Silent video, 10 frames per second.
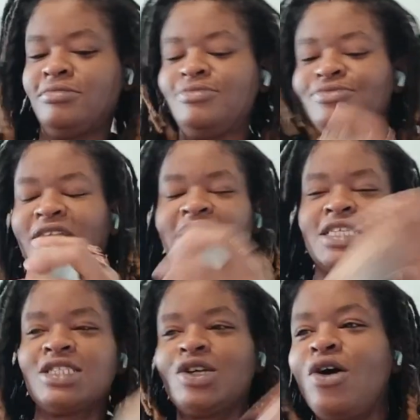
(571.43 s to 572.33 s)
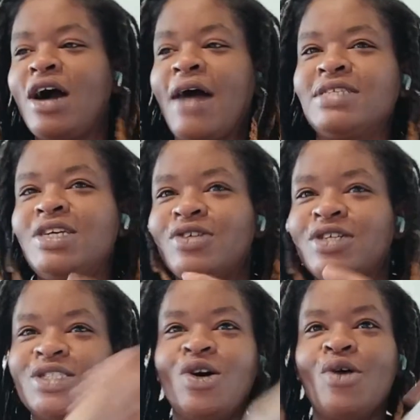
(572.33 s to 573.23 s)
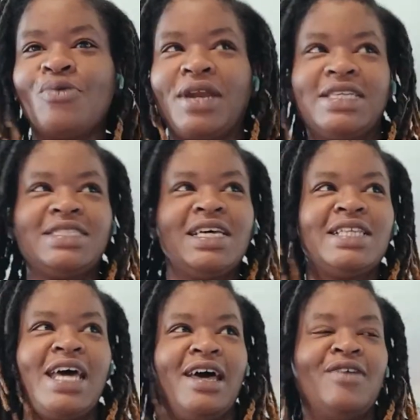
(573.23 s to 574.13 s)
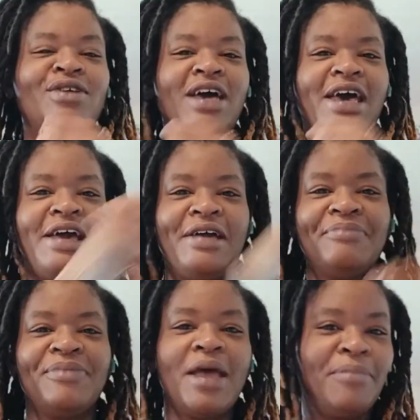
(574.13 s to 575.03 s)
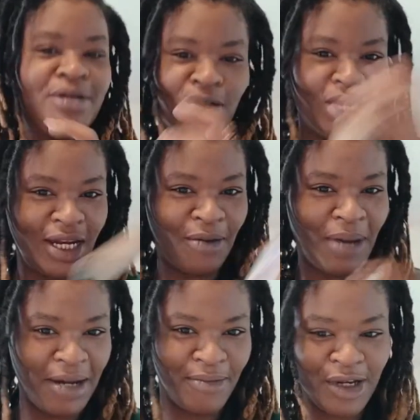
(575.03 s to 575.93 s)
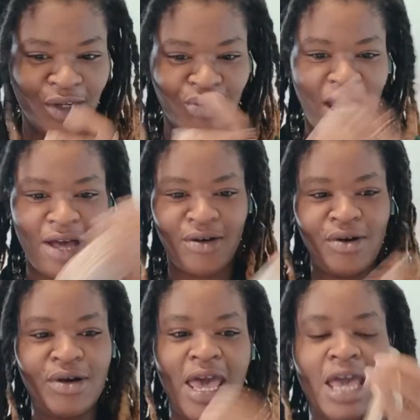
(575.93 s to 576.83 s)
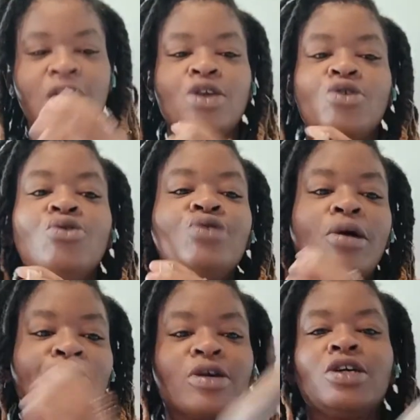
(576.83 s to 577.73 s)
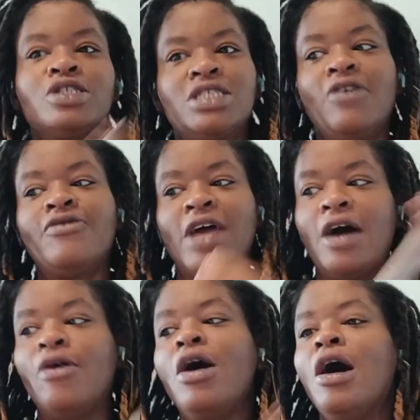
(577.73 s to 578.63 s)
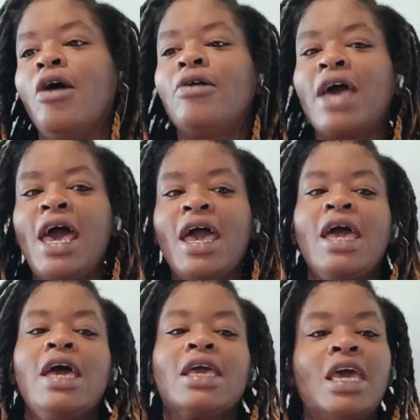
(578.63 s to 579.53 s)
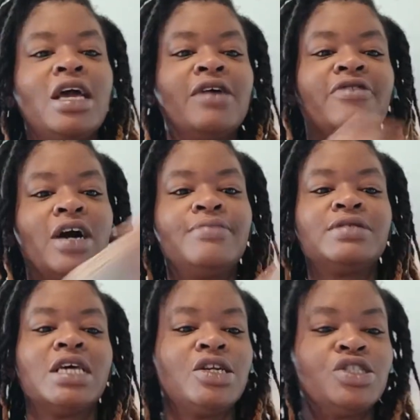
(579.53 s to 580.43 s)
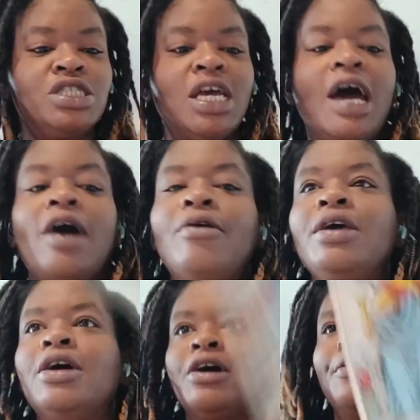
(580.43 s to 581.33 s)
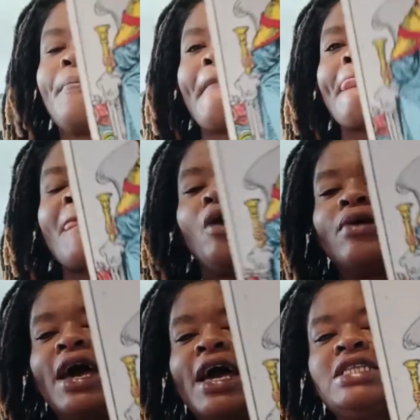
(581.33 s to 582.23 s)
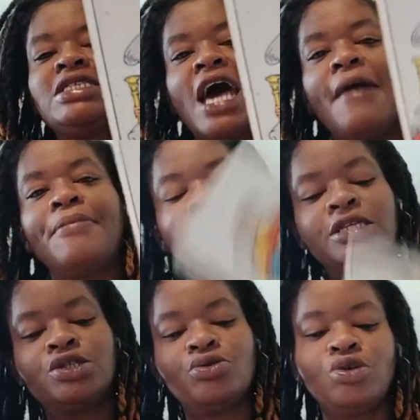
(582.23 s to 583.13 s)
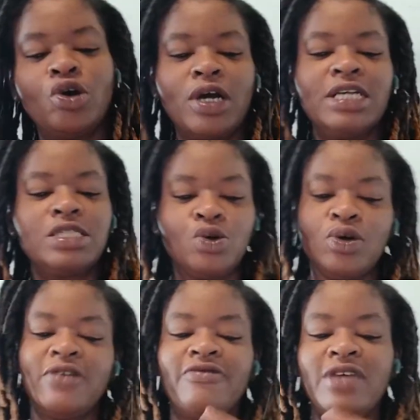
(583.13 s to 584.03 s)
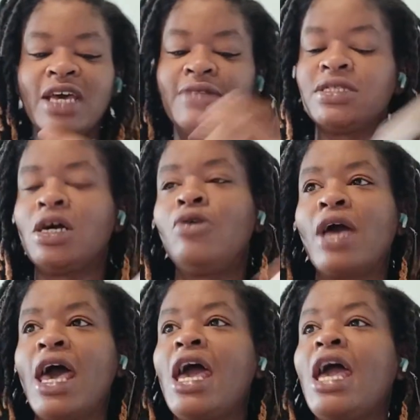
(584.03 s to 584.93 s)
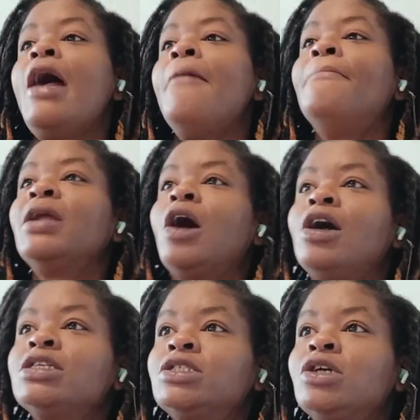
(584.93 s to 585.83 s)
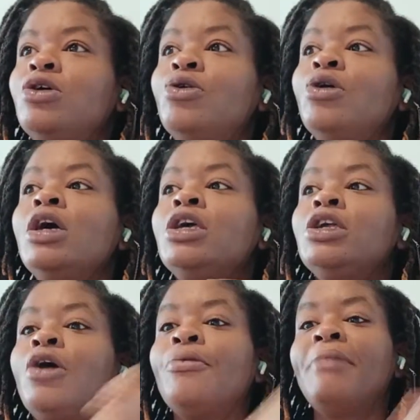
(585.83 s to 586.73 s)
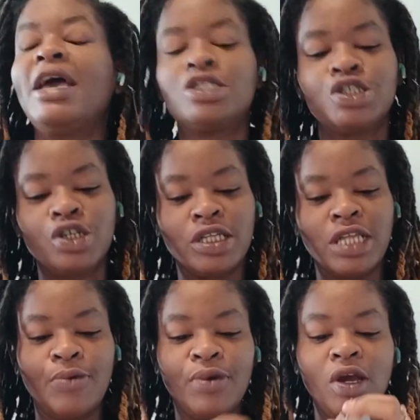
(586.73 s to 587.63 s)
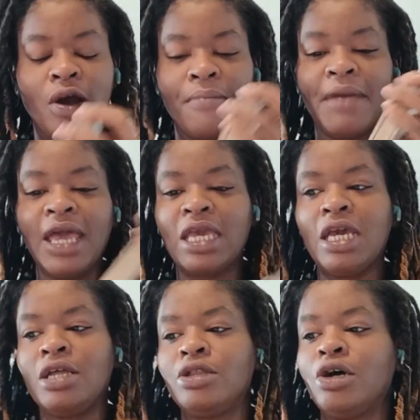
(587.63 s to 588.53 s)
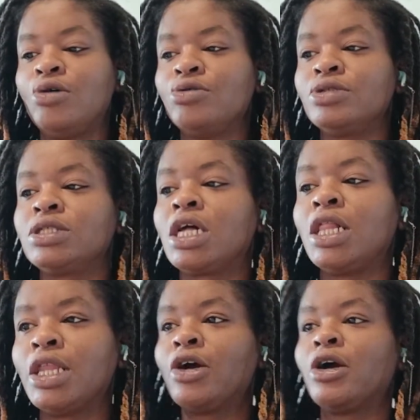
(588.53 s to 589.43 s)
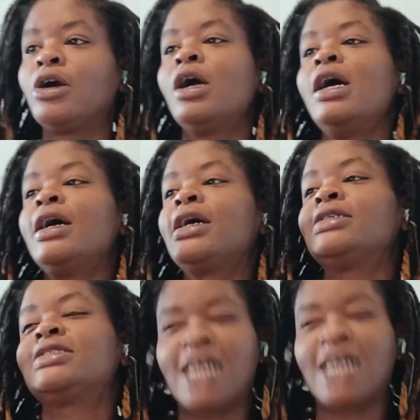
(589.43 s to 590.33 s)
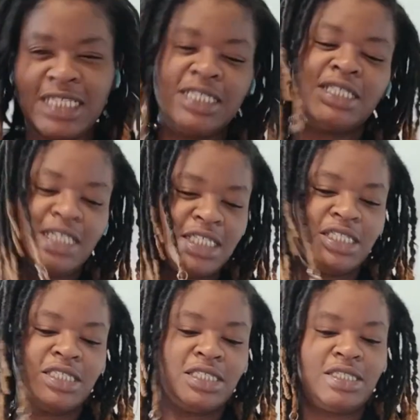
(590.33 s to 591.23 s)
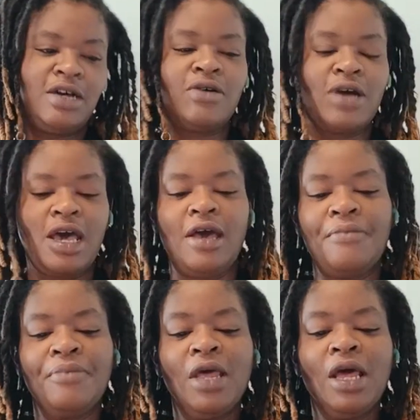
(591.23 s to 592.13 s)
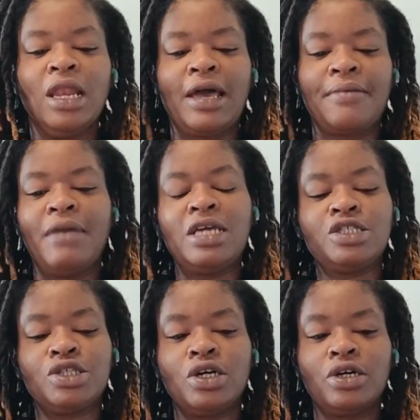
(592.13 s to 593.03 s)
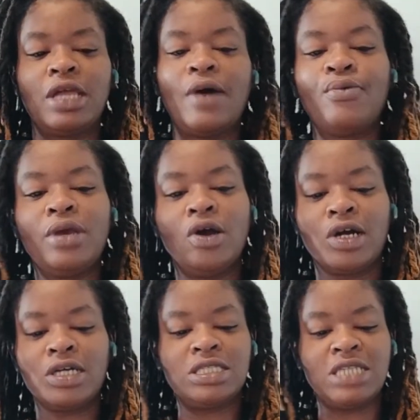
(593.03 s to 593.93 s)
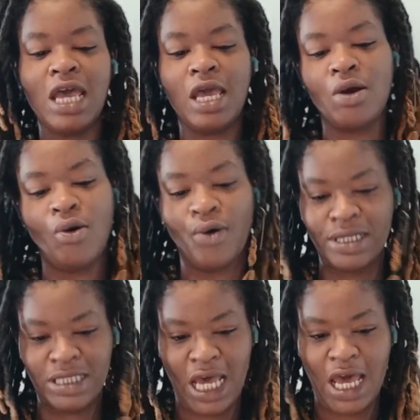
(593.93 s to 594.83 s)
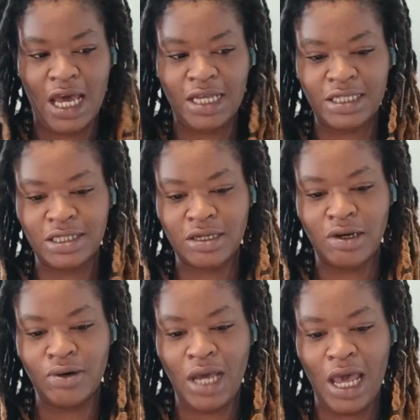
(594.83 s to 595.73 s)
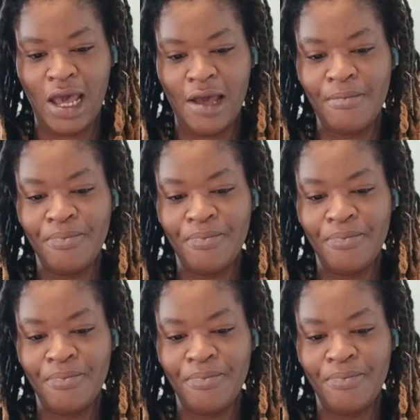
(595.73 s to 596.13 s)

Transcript: That's a song. I was hearing a song when I said that, okay? But don't let nobody bring you down, okay? And you don't bring yourself down, okay? King of Cups energy out here. Okay, tap into your intuitive gifts, okay? But also, make sure that we are making those clear, concise decisions, okay? Like, make sure that we are staying on task, okay?